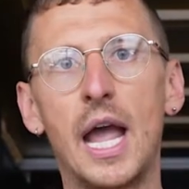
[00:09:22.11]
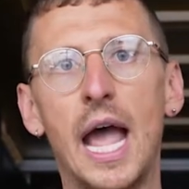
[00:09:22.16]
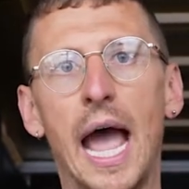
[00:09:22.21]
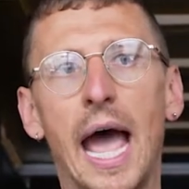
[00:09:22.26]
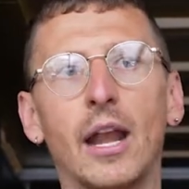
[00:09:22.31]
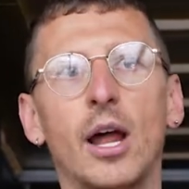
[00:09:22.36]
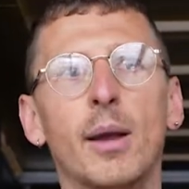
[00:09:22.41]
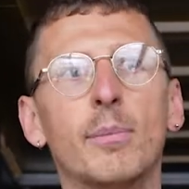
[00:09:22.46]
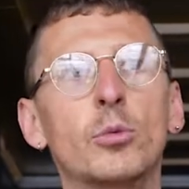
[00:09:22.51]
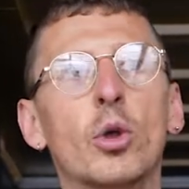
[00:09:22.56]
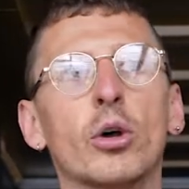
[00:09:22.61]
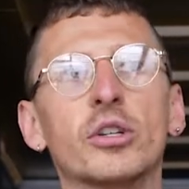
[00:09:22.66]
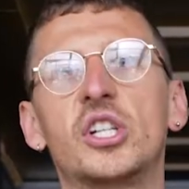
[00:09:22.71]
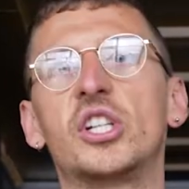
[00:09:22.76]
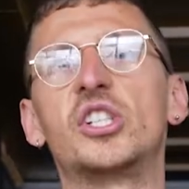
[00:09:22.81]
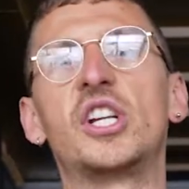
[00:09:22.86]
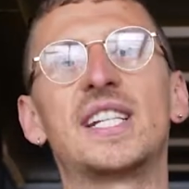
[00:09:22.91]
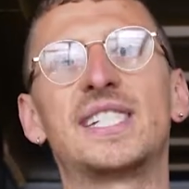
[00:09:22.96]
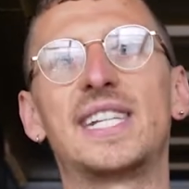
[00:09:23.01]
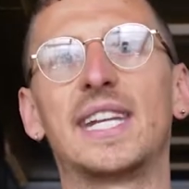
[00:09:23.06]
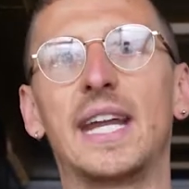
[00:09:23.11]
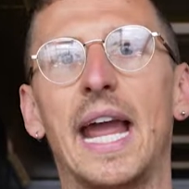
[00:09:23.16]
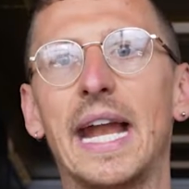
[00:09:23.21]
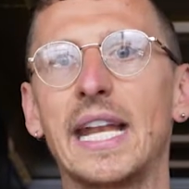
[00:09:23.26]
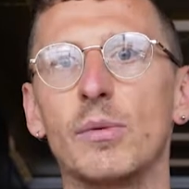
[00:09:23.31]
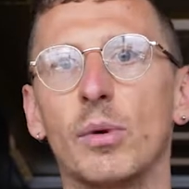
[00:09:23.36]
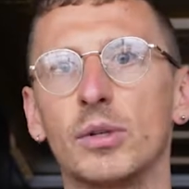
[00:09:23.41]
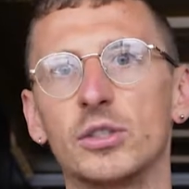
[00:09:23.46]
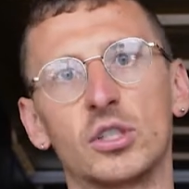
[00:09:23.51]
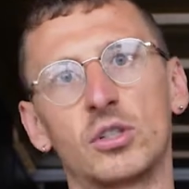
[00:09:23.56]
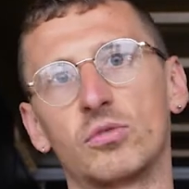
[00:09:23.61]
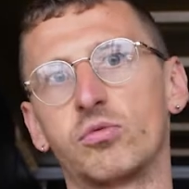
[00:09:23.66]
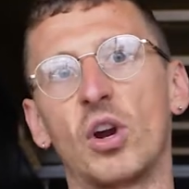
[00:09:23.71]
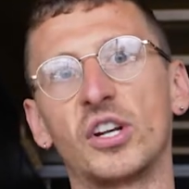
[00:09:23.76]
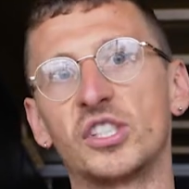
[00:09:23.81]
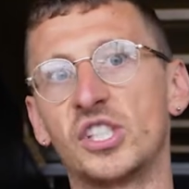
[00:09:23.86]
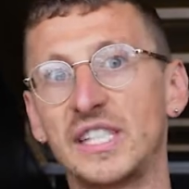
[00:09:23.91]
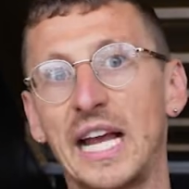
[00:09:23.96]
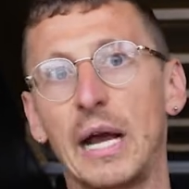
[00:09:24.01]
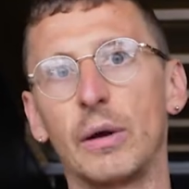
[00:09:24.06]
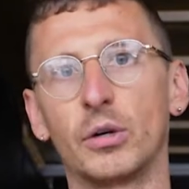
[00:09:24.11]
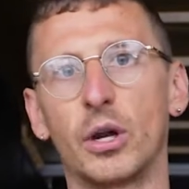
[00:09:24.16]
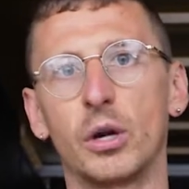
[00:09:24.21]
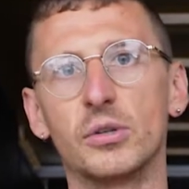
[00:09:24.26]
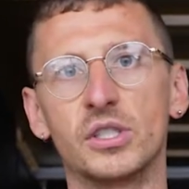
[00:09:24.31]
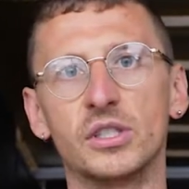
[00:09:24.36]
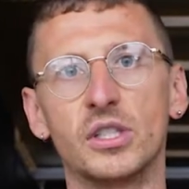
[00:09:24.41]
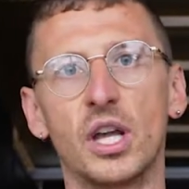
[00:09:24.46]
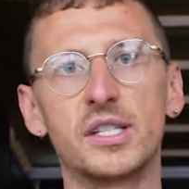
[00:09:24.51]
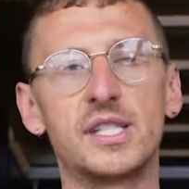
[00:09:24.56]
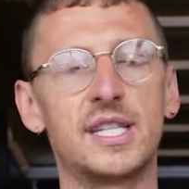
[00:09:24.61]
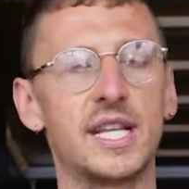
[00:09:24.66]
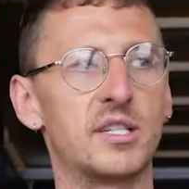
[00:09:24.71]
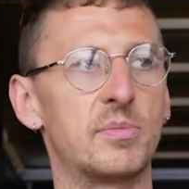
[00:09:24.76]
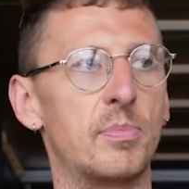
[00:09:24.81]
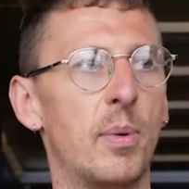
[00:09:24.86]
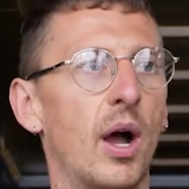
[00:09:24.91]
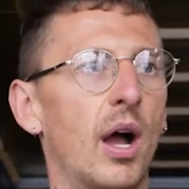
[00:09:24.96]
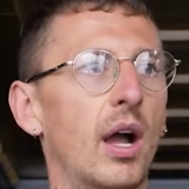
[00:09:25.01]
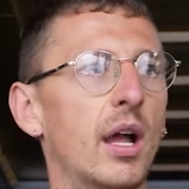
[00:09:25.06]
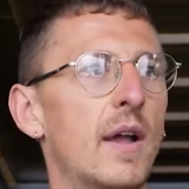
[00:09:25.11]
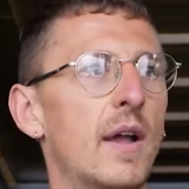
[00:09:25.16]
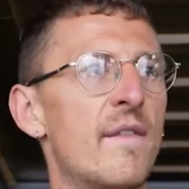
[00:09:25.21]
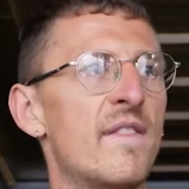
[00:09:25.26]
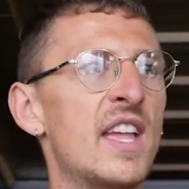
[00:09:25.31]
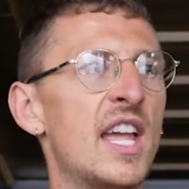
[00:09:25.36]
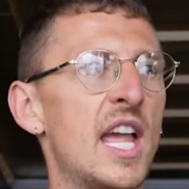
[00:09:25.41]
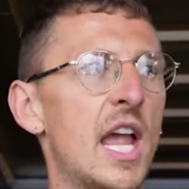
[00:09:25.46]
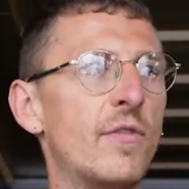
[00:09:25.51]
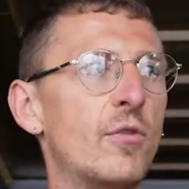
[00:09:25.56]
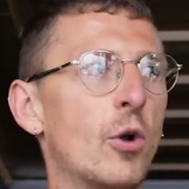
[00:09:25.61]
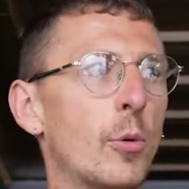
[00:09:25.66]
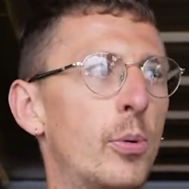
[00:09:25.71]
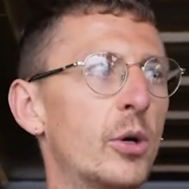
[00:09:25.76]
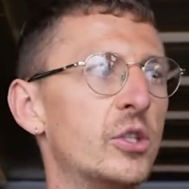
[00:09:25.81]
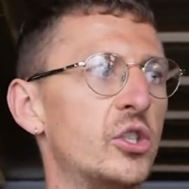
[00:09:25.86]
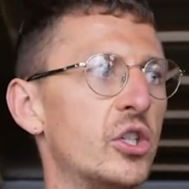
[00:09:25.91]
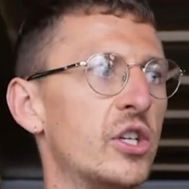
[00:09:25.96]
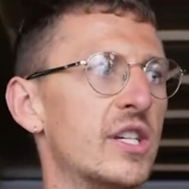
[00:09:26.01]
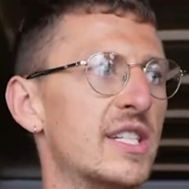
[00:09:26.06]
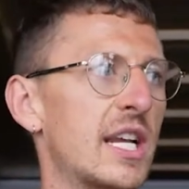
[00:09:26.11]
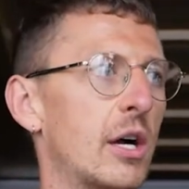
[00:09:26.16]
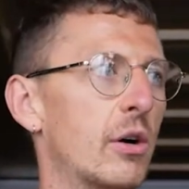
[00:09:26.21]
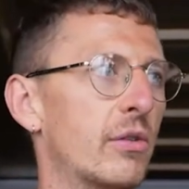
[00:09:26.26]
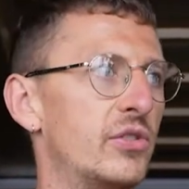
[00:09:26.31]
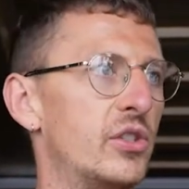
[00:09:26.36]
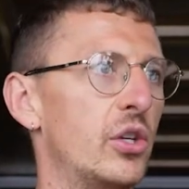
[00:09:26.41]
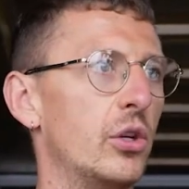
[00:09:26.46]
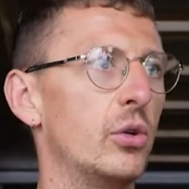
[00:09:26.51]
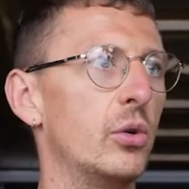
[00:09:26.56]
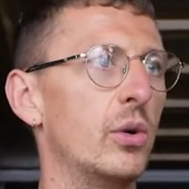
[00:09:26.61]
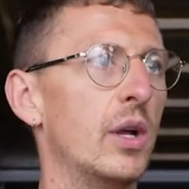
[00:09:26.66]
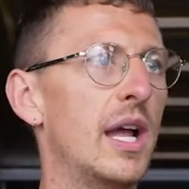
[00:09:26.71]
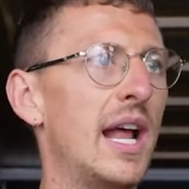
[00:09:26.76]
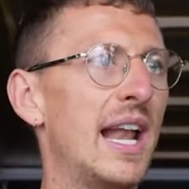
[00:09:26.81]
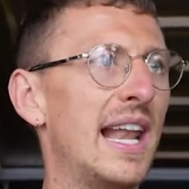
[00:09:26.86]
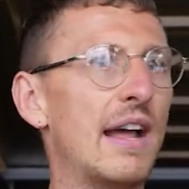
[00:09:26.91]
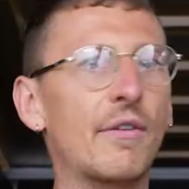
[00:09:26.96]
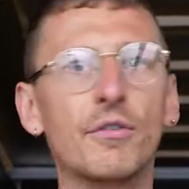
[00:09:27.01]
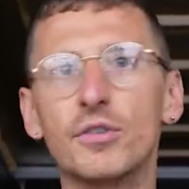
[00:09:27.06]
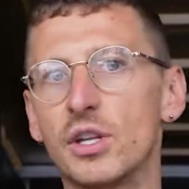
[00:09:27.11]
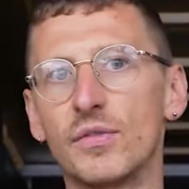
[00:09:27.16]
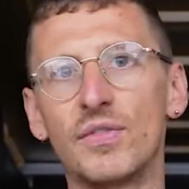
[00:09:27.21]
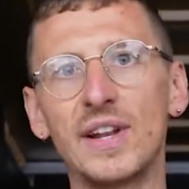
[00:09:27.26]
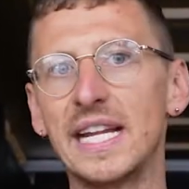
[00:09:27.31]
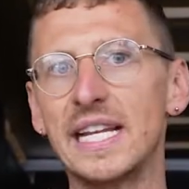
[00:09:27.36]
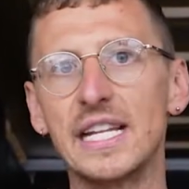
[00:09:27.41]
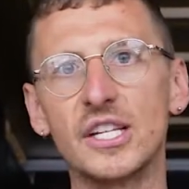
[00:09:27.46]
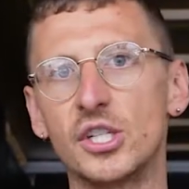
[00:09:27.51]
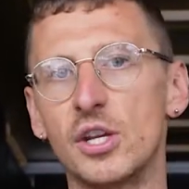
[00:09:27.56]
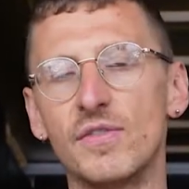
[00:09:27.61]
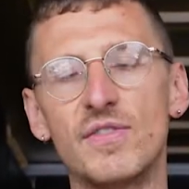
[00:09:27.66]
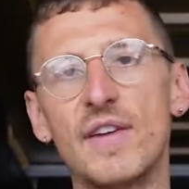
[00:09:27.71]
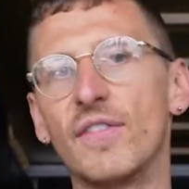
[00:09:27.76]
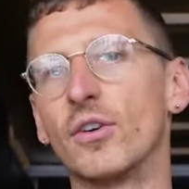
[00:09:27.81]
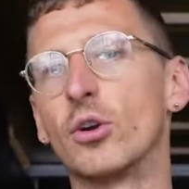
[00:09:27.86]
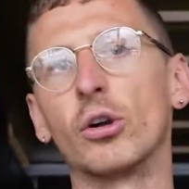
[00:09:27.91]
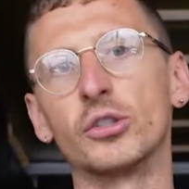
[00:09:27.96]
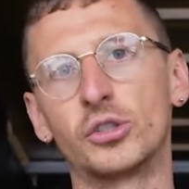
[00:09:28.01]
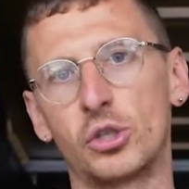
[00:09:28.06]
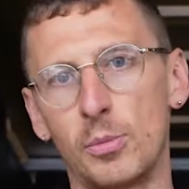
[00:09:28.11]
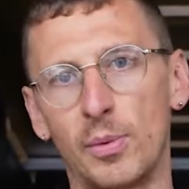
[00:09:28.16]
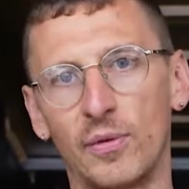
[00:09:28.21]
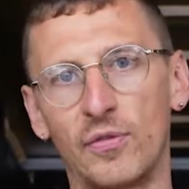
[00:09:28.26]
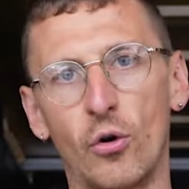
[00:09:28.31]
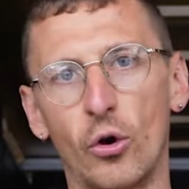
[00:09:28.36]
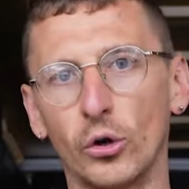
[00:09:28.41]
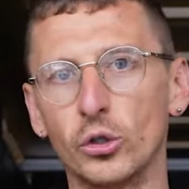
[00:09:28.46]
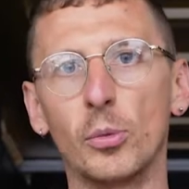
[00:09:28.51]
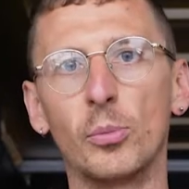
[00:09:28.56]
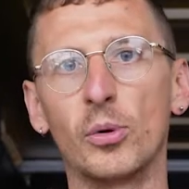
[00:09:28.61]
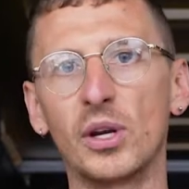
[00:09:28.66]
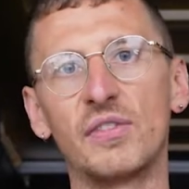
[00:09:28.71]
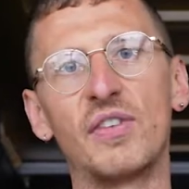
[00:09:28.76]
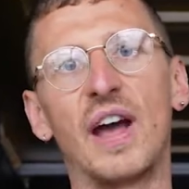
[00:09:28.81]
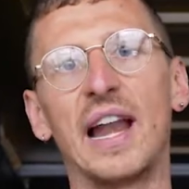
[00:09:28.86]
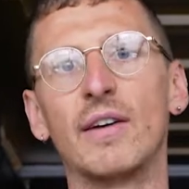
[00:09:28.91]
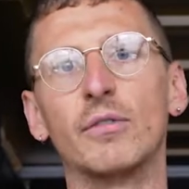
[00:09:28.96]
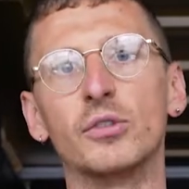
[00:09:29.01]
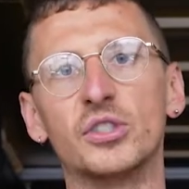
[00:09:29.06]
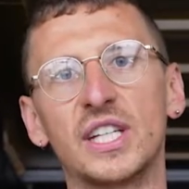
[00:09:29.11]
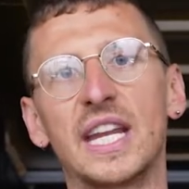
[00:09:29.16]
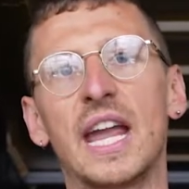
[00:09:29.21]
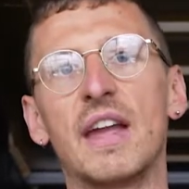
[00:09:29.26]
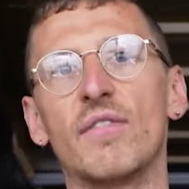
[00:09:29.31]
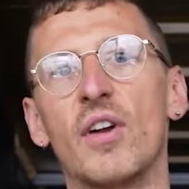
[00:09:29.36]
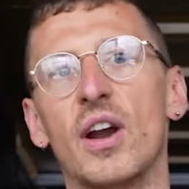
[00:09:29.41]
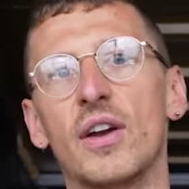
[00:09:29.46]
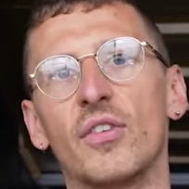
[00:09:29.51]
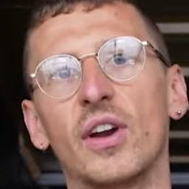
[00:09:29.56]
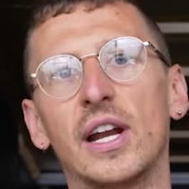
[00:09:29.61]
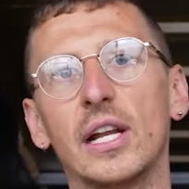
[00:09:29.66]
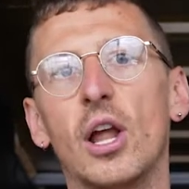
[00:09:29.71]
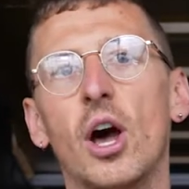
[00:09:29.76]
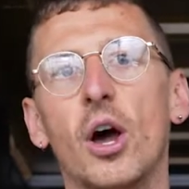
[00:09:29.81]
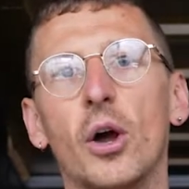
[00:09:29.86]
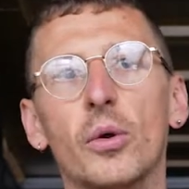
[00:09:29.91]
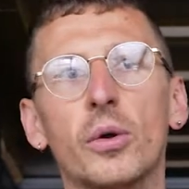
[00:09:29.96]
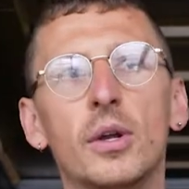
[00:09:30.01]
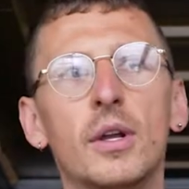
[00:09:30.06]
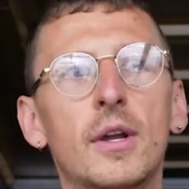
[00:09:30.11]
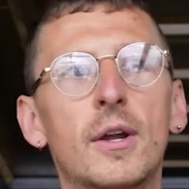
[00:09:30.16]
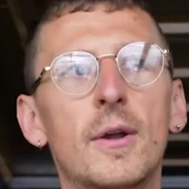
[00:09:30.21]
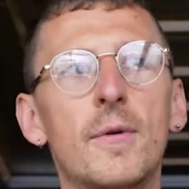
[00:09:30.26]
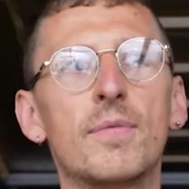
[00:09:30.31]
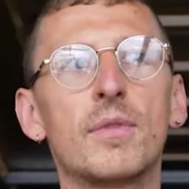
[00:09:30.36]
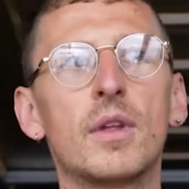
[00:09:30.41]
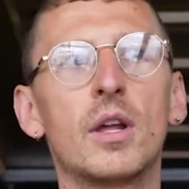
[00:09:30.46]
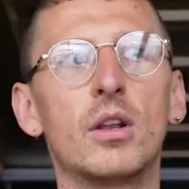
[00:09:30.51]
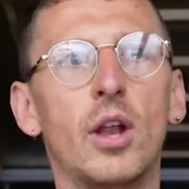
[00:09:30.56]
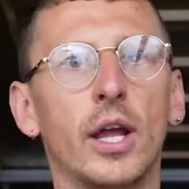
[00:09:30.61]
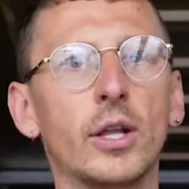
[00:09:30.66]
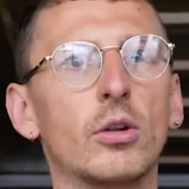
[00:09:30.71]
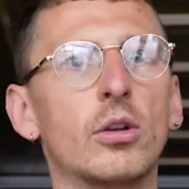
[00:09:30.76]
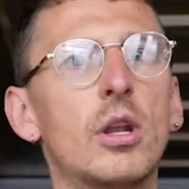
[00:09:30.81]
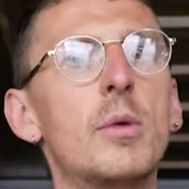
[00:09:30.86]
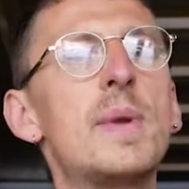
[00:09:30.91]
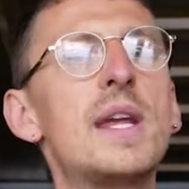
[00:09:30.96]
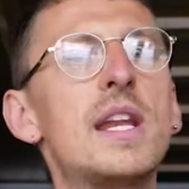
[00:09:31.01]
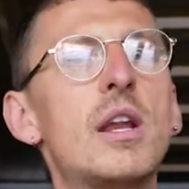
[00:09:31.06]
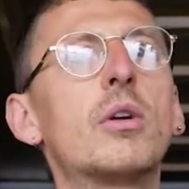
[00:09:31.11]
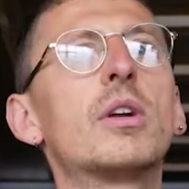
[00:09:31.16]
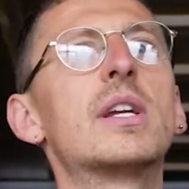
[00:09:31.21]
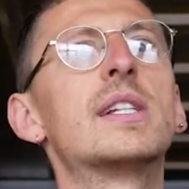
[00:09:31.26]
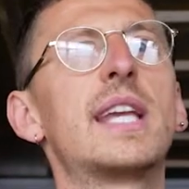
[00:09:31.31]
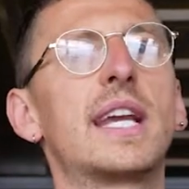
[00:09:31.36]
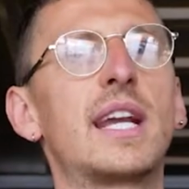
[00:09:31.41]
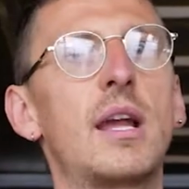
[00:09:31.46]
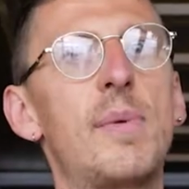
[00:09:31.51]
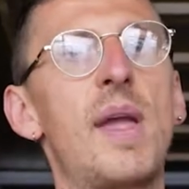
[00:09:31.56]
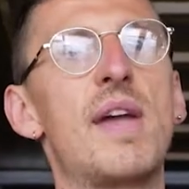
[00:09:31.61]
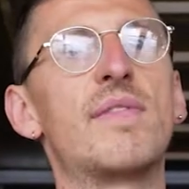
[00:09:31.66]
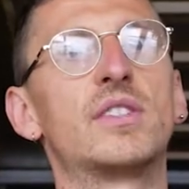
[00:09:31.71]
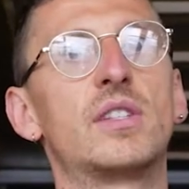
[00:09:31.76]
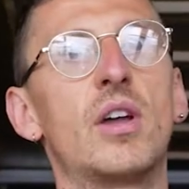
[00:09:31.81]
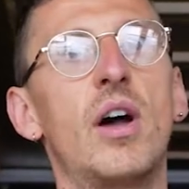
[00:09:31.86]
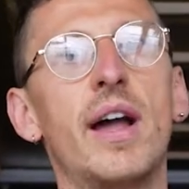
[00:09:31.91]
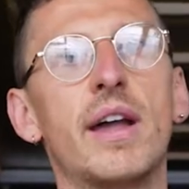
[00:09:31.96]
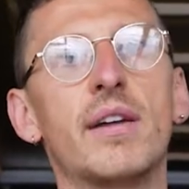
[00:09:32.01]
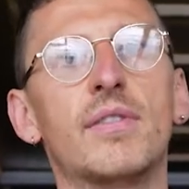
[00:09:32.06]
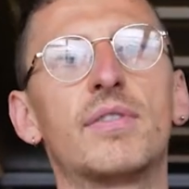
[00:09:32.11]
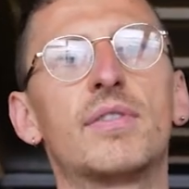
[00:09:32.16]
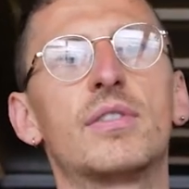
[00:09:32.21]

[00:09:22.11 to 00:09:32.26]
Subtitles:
And I'm not suggesting anyone just rushes out and goes and does this, but if you're pushing yourself to levels of leanness you've never got to before, and your body fat levels are getting very, very low, like your libido can take a bit of a dive.